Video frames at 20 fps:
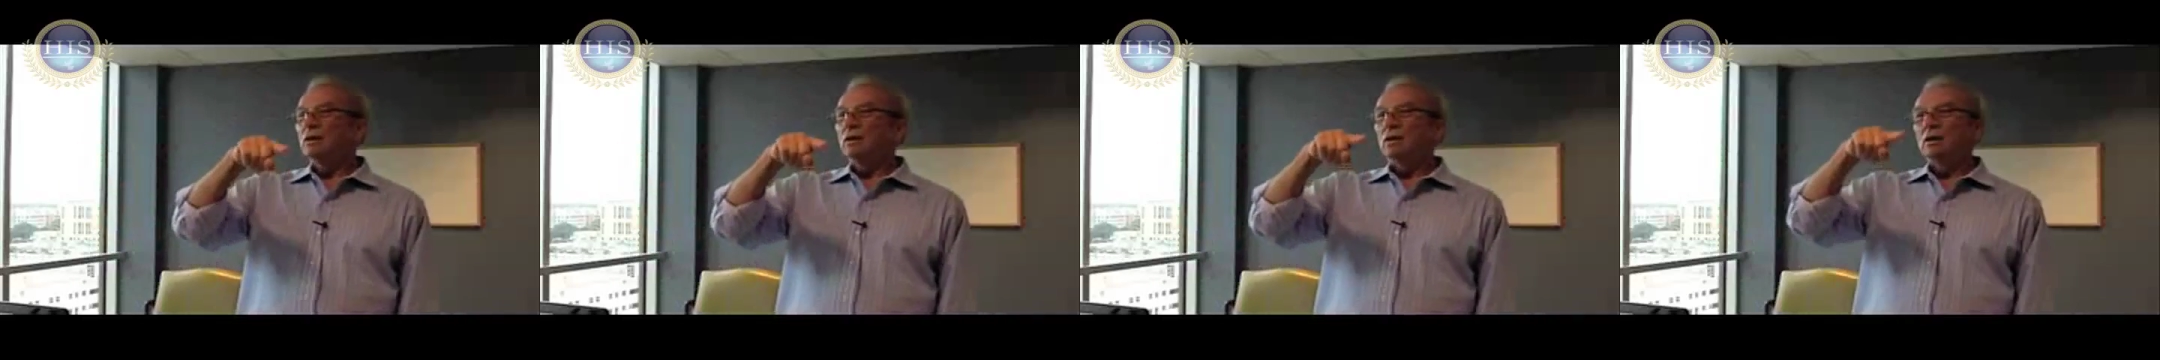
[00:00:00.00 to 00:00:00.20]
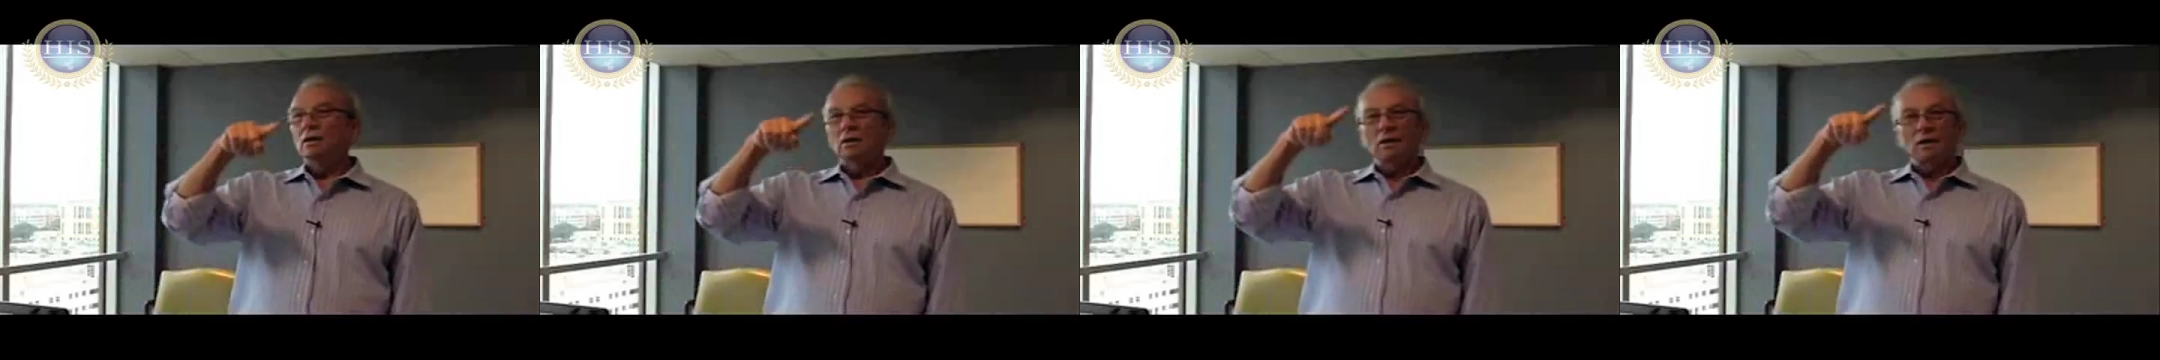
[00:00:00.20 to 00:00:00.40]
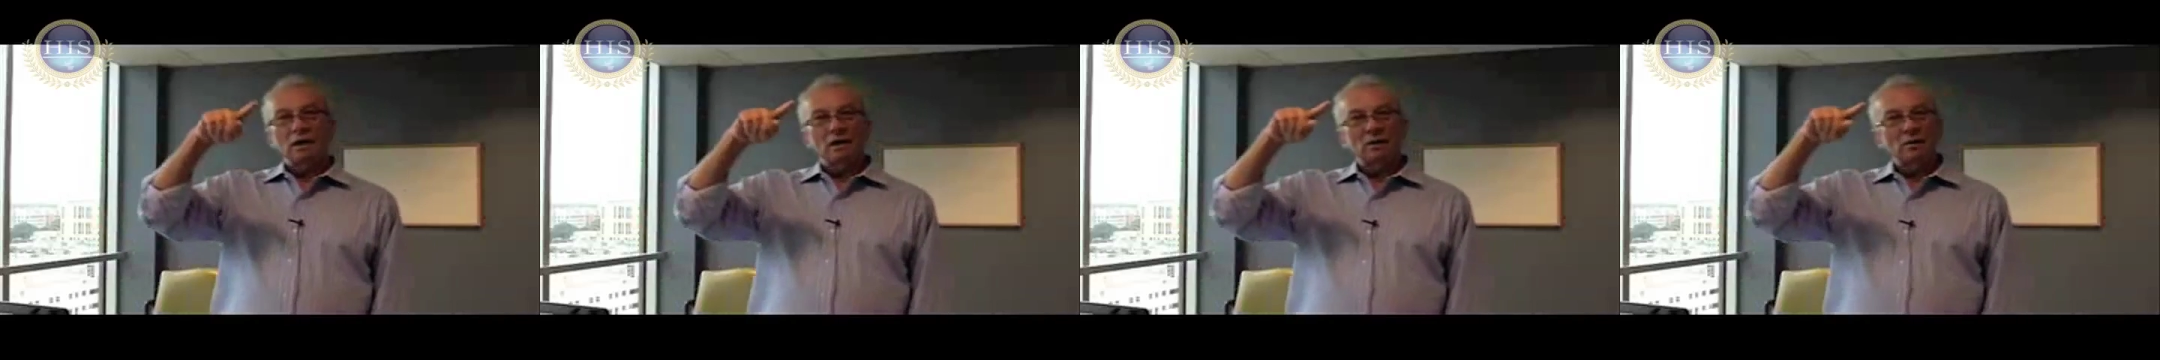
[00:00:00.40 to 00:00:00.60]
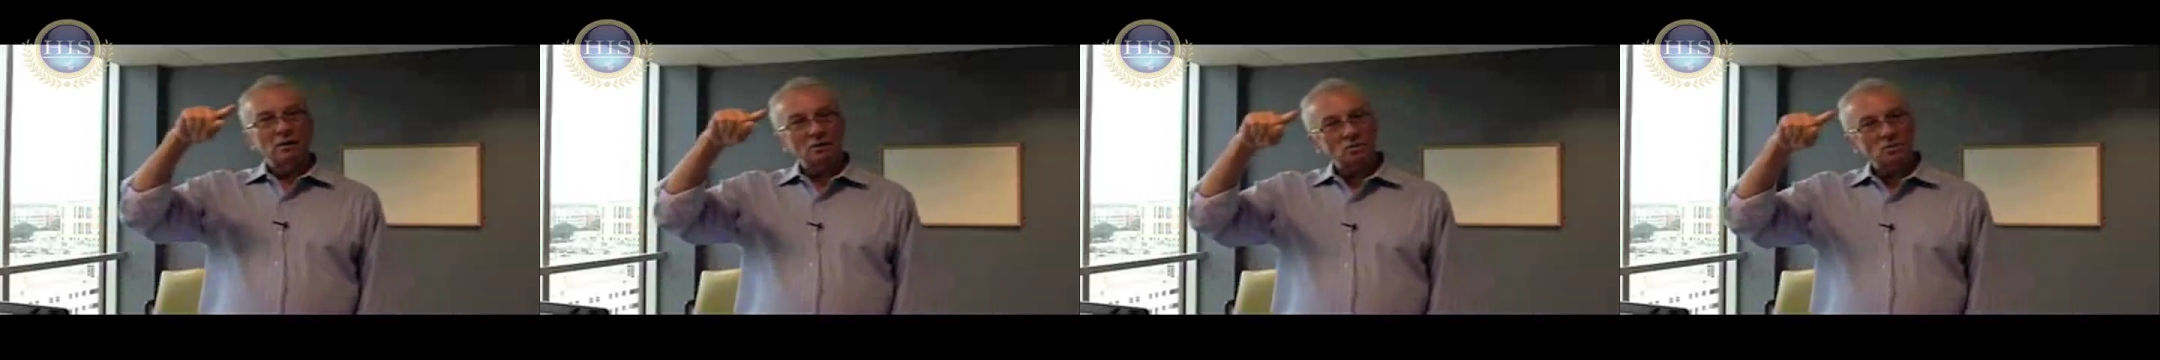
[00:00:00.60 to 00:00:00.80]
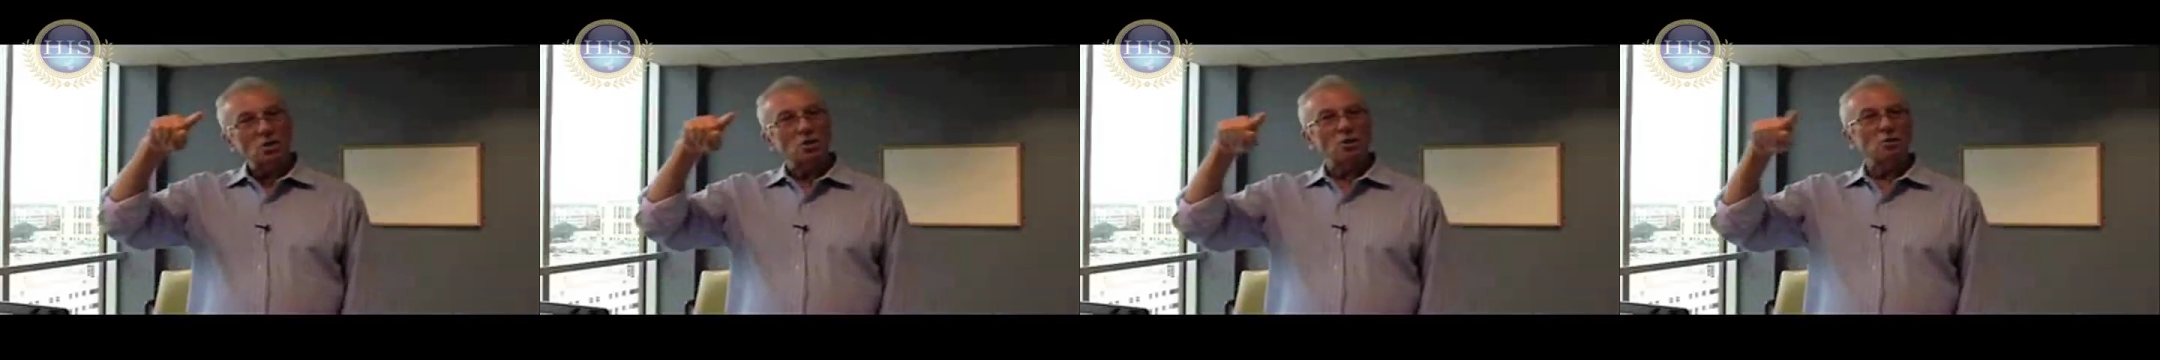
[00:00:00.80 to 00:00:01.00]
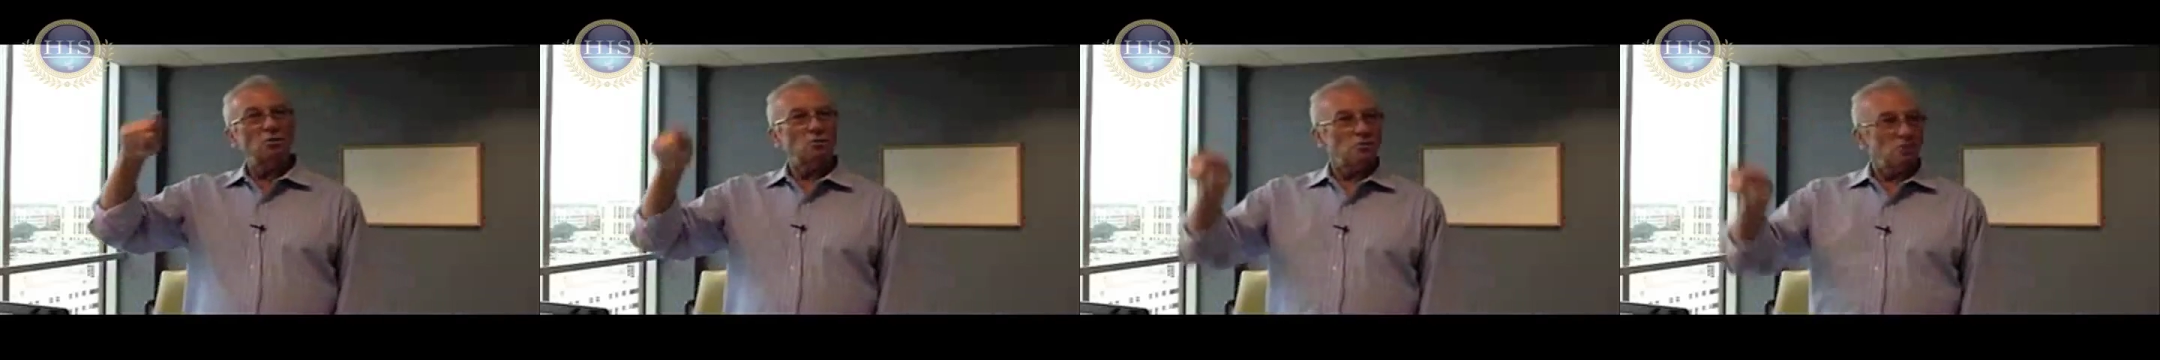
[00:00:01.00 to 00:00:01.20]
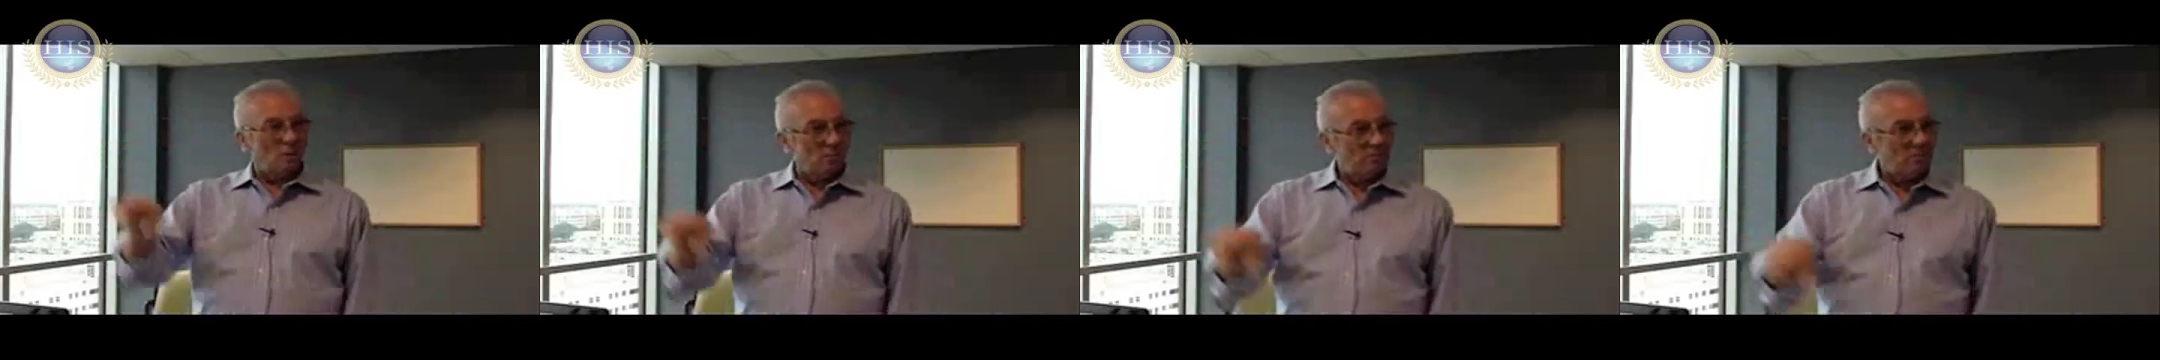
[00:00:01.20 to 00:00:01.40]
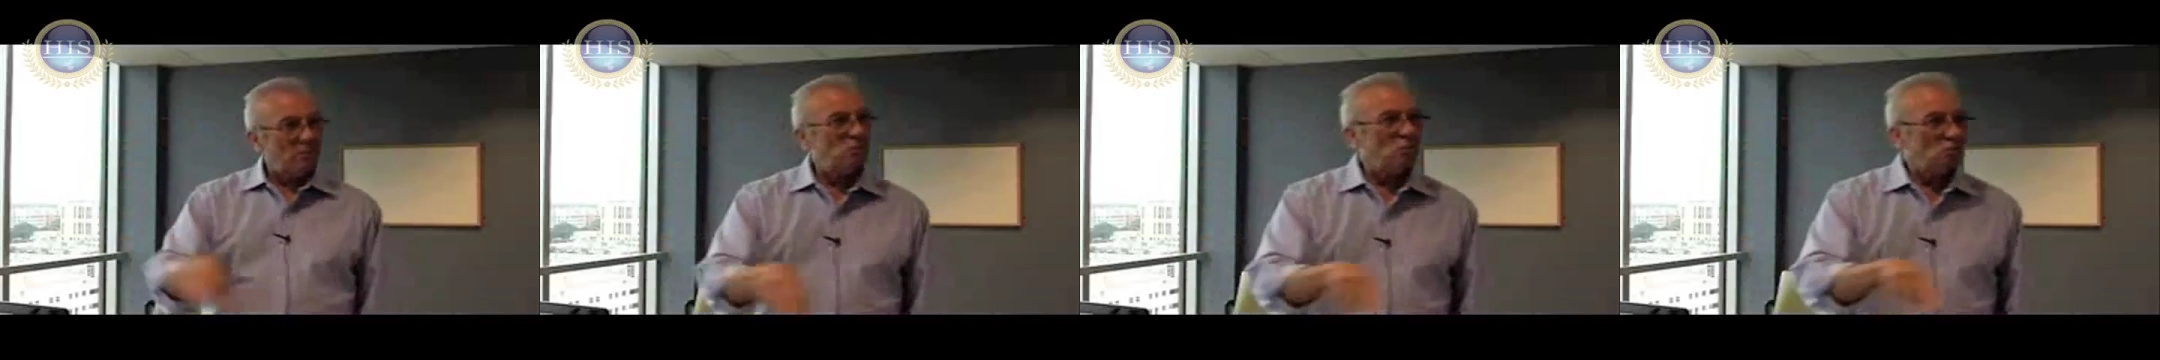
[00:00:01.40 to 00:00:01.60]
uh, and it's hard to
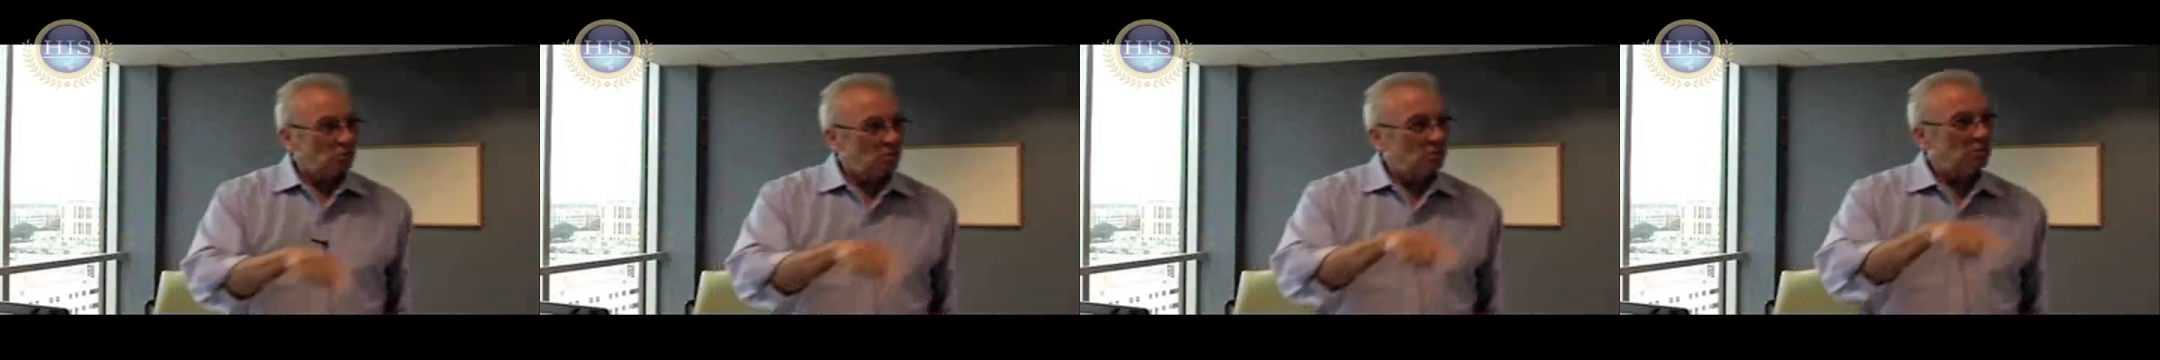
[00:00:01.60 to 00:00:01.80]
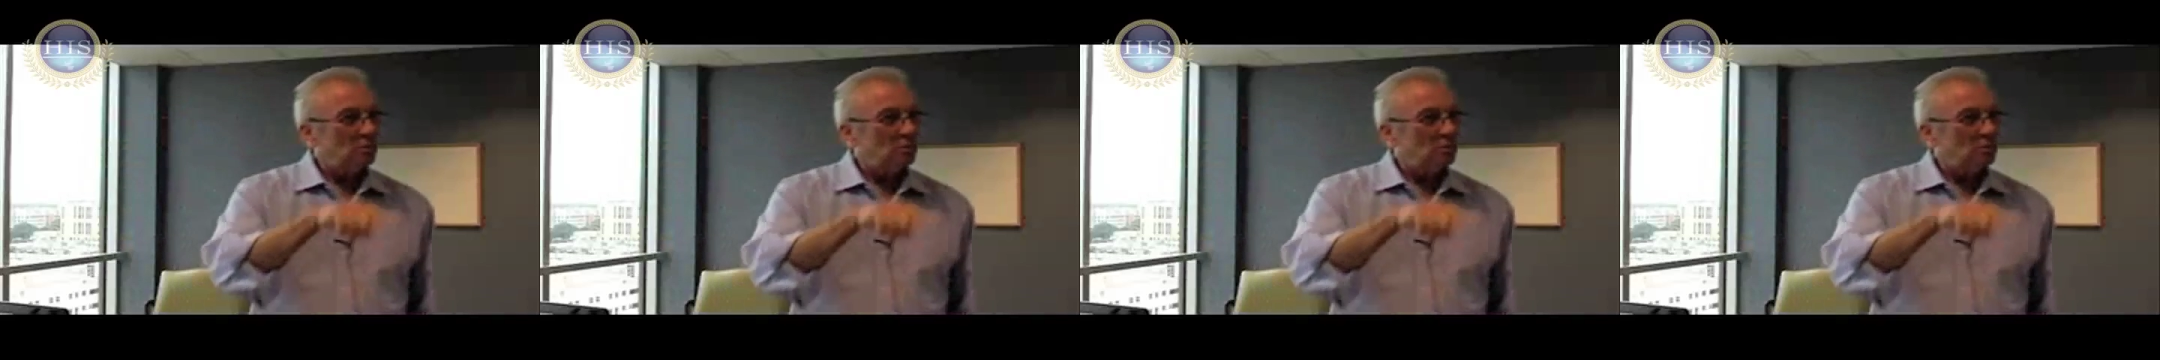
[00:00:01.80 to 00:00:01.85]
jump into